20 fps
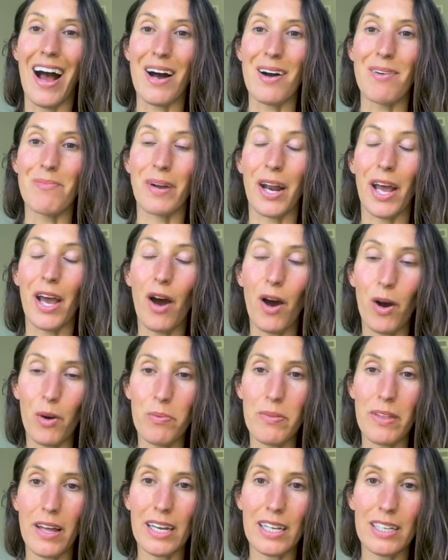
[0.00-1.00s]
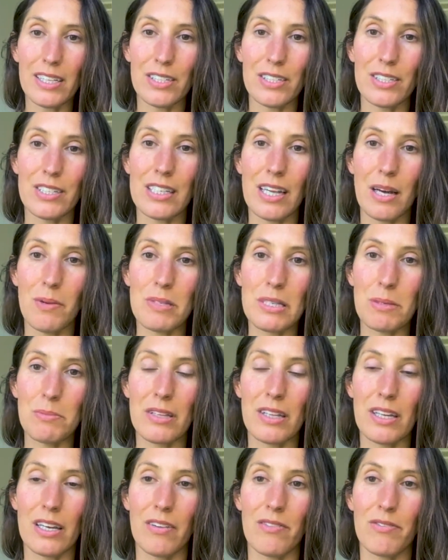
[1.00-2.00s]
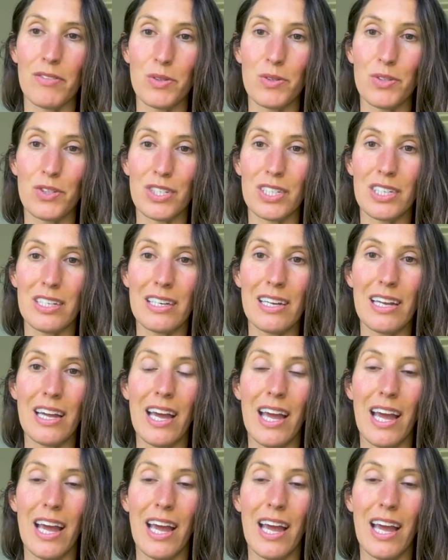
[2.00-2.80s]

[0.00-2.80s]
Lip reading: But I hope that clears up some of the confusion